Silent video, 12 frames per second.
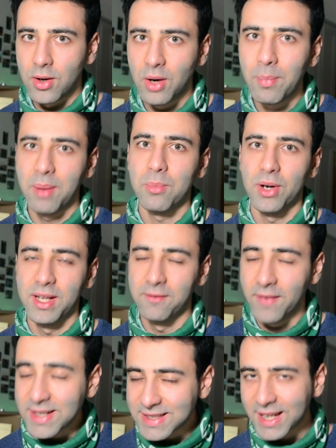Remember,
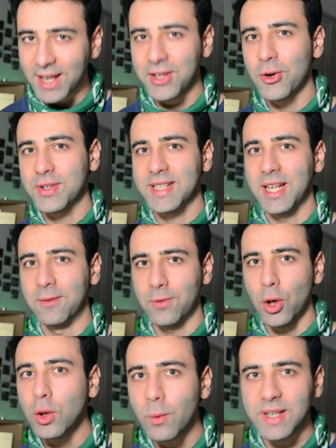investing in yourself
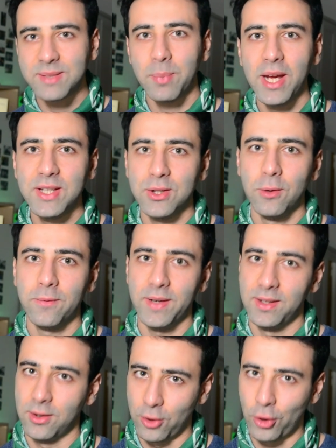always pays off
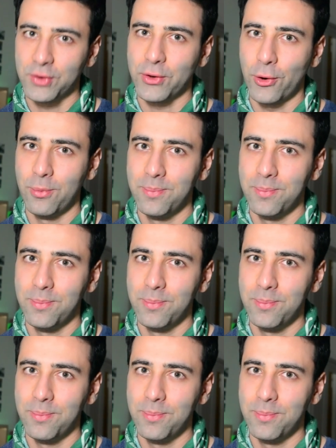in the long term.